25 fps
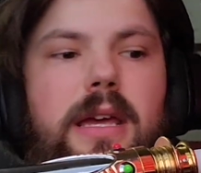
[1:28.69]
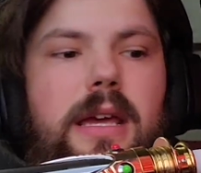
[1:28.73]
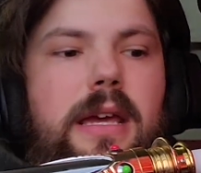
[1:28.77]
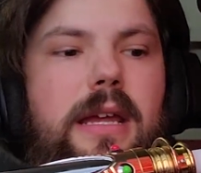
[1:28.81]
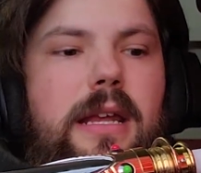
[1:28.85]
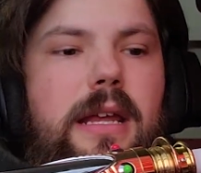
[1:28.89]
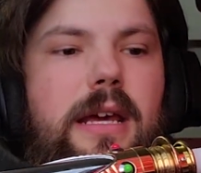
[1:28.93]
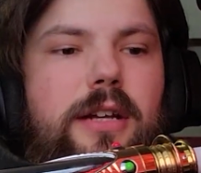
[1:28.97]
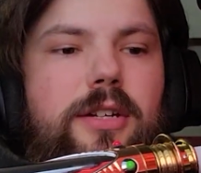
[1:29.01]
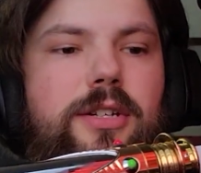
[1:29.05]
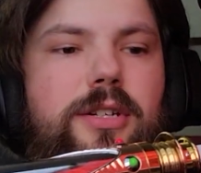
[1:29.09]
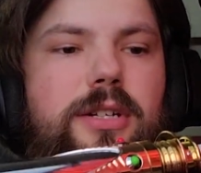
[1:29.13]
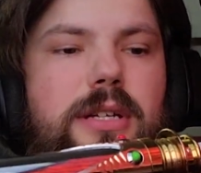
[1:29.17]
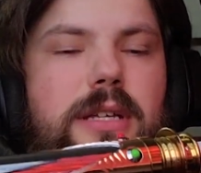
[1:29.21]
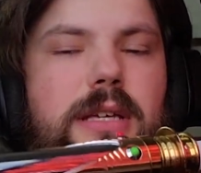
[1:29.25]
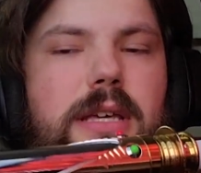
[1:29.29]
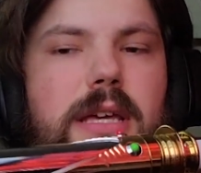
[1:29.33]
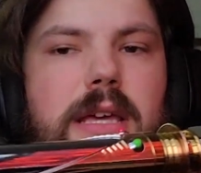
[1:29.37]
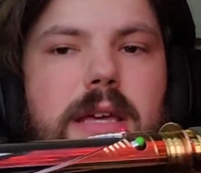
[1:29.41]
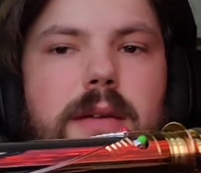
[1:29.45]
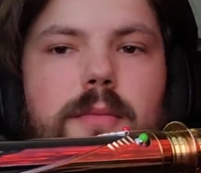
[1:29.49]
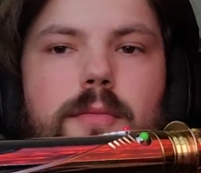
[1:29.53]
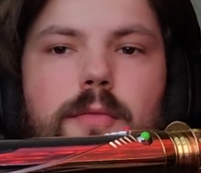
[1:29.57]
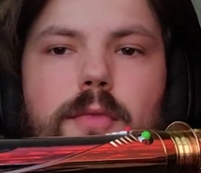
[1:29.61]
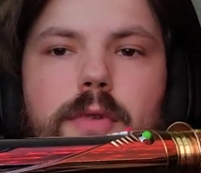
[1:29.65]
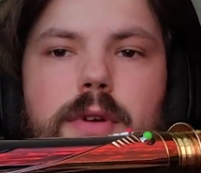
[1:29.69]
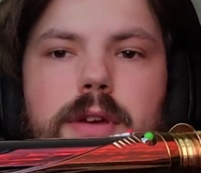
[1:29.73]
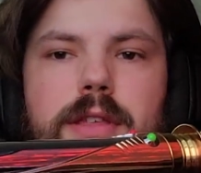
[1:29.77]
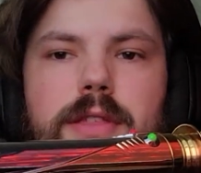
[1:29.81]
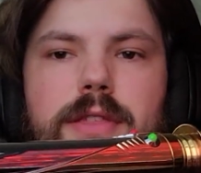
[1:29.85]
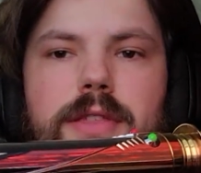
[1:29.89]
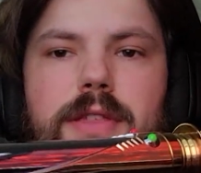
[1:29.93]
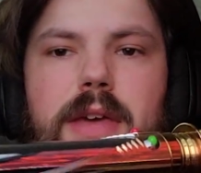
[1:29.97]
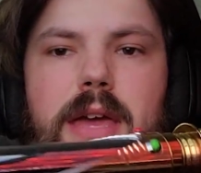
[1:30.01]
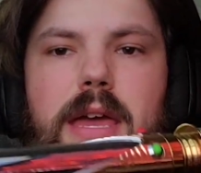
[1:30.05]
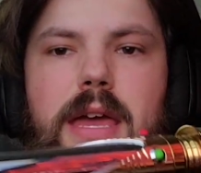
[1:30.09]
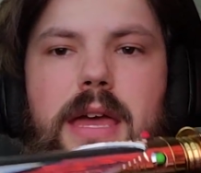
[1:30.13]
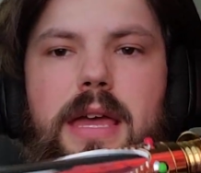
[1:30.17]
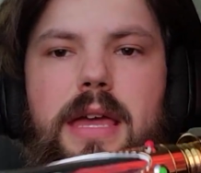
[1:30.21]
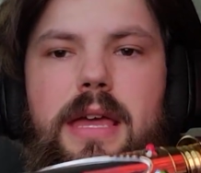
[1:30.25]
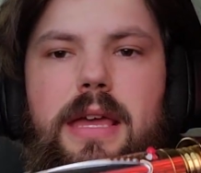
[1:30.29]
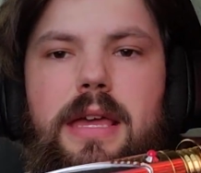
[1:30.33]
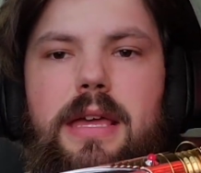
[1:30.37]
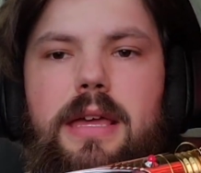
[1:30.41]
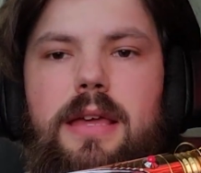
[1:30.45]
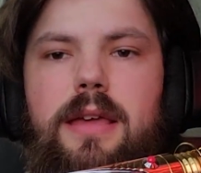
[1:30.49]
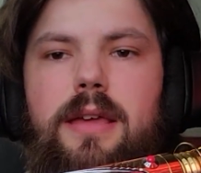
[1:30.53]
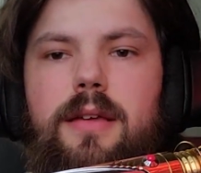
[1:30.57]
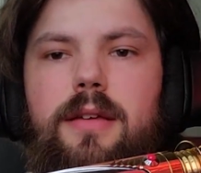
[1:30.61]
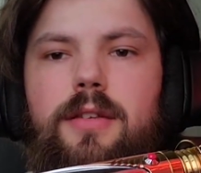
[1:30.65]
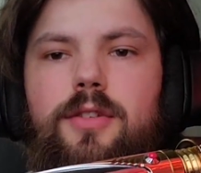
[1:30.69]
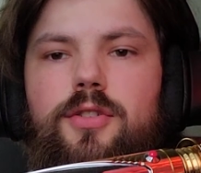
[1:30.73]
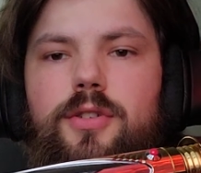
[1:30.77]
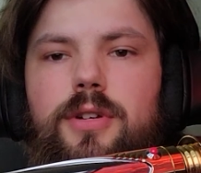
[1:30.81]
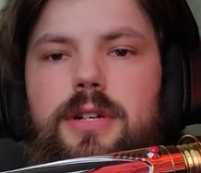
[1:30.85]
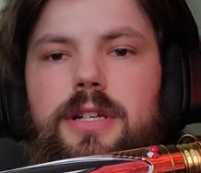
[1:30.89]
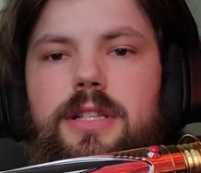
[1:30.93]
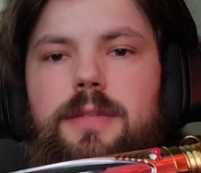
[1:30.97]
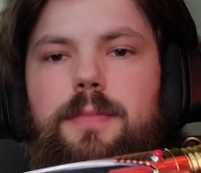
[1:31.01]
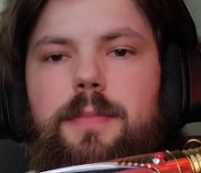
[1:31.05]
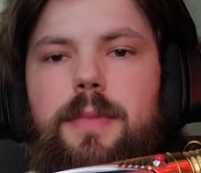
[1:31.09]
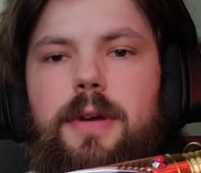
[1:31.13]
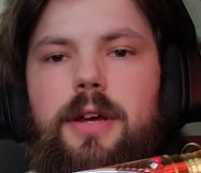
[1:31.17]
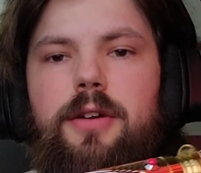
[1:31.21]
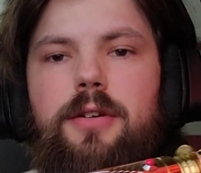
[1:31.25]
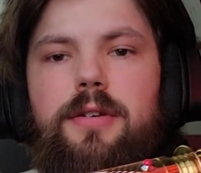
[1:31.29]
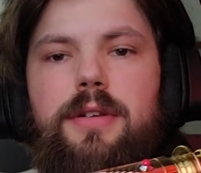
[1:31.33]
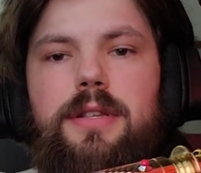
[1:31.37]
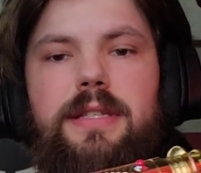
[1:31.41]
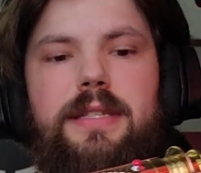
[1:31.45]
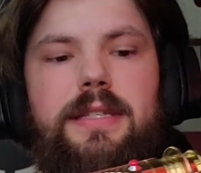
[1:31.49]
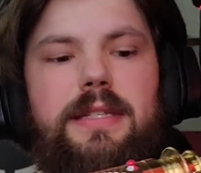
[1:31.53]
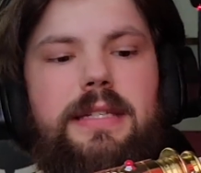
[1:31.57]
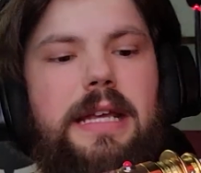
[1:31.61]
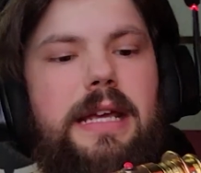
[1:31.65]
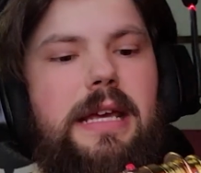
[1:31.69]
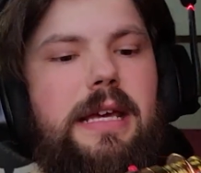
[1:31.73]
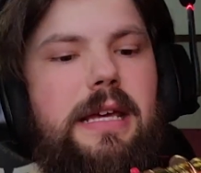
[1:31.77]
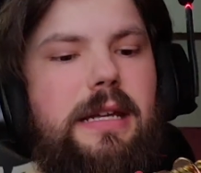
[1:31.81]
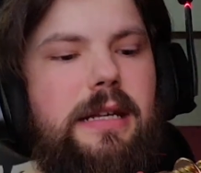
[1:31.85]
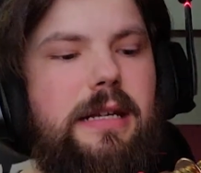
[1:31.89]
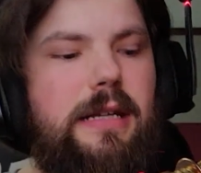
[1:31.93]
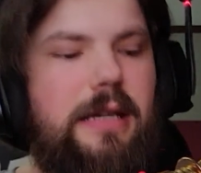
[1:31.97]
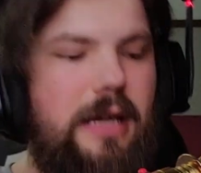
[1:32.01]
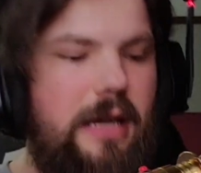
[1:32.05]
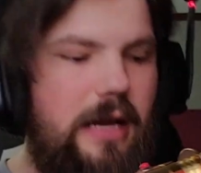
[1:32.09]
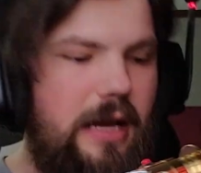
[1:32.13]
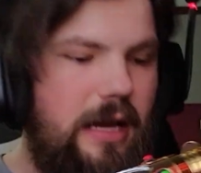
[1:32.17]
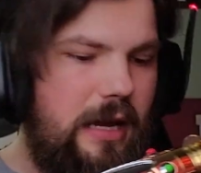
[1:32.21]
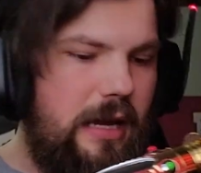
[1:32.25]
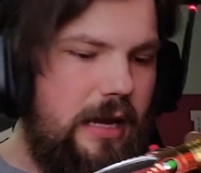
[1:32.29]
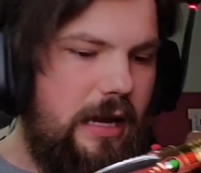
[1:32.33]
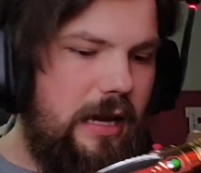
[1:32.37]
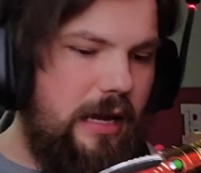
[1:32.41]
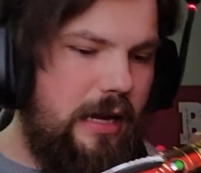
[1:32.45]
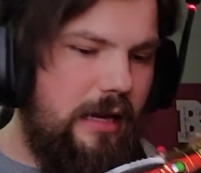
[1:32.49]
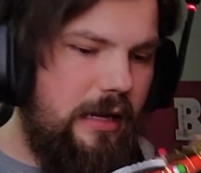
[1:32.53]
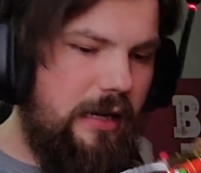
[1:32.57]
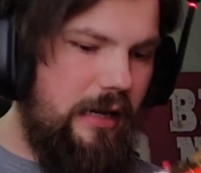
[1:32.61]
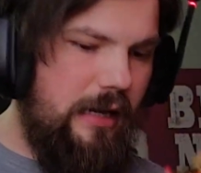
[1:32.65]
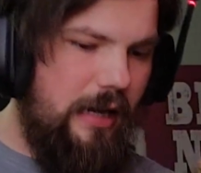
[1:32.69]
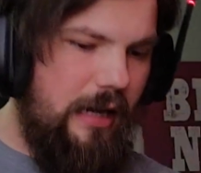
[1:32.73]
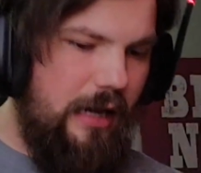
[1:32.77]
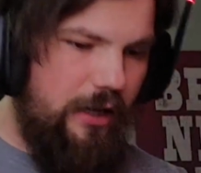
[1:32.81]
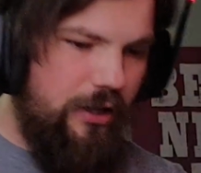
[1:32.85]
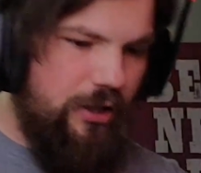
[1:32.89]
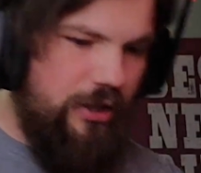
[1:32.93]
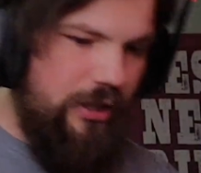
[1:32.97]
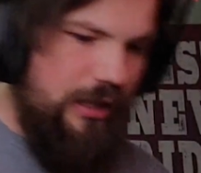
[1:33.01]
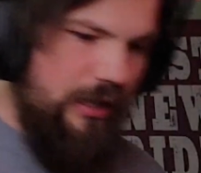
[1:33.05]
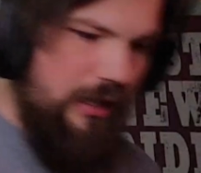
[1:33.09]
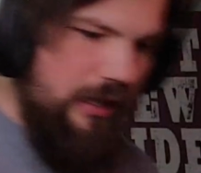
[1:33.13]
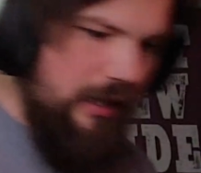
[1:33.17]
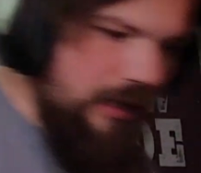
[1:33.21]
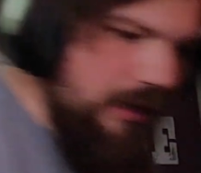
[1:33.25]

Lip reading: It actually came with a transparent stand, and it actually